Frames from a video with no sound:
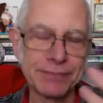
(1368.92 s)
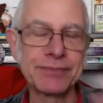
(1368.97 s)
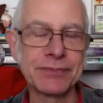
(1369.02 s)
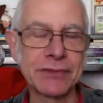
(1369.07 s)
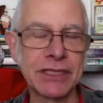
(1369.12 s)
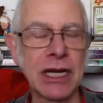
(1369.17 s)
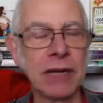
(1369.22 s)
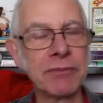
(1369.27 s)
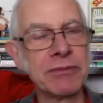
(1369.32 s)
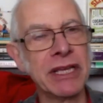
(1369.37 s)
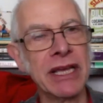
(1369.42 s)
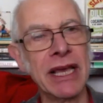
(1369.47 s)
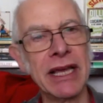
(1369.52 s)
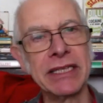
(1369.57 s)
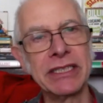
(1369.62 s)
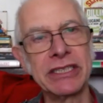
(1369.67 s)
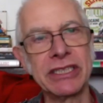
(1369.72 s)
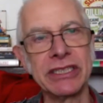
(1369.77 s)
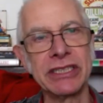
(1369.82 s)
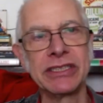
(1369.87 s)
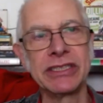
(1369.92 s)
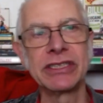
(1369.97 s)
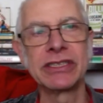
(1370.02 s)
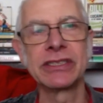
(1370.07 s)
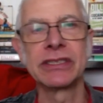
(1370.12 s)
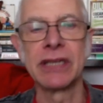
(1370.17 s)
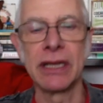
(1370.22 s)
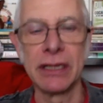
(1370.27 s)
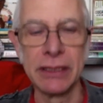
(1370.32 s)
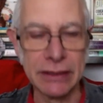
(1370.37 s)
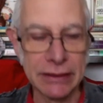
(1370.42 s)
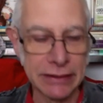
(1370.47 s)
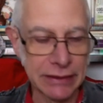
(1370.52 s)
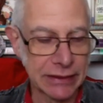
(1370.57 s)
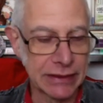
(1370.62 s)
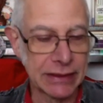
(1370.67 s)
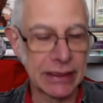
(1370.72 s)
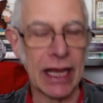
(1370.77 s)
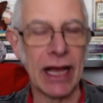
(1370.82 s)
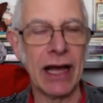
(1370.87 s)
come the 80s,
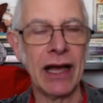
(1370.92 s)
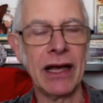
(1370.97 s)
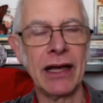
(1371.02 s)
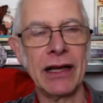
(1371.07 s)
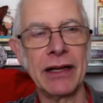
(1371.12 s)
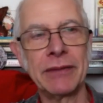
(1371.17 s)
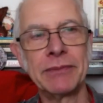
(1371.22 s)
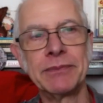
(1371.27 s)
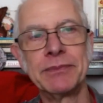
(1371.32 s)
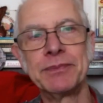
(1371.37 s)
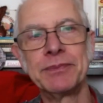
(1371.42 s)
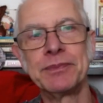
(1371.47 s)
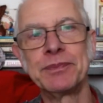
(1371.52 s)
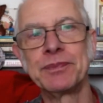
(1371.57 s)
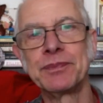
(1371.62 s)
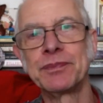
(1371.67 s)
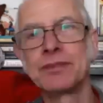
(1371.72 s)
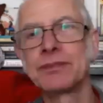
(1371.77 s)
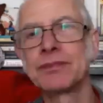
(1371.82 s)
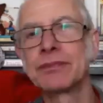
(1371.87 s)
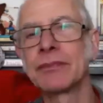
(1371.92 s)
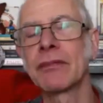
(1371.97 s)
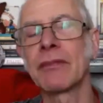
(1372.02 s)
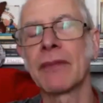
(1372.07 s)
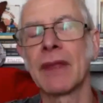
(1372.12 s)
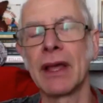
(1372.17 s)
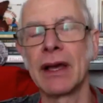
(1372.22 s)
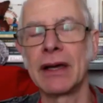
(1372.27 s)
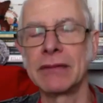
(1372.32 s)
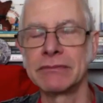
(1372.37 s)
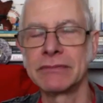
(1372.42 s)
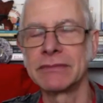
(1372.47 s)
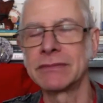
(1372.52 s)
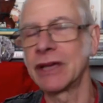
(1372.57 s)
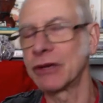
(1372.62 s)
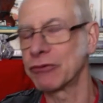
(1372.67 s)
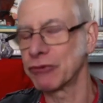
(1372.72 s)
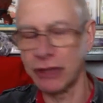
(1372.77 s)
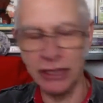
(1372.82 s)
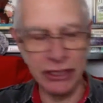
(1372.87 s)
I
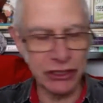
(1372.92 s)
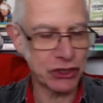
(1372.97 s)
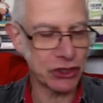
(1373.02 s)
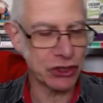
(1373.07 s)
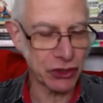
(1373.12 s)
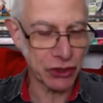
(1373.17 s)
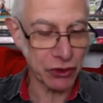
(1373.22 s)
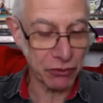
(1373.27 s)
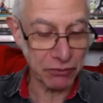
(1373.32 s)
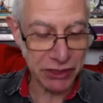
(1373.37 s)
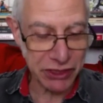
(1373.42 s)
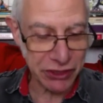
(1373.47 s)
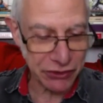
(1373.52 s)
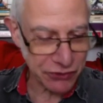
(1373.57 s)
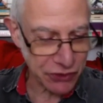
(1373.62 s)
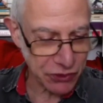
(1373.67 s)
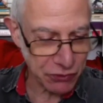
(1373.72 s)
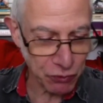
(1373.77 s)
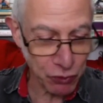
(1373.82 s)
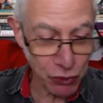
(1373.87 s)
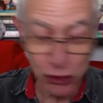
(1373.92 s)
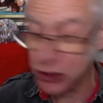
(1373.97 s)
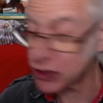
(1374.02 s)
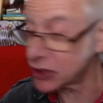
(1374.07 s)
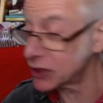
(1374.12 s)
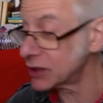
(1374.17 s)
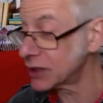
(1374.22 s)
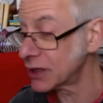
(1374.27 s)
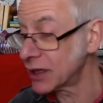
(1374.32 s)
really should have got myself some water.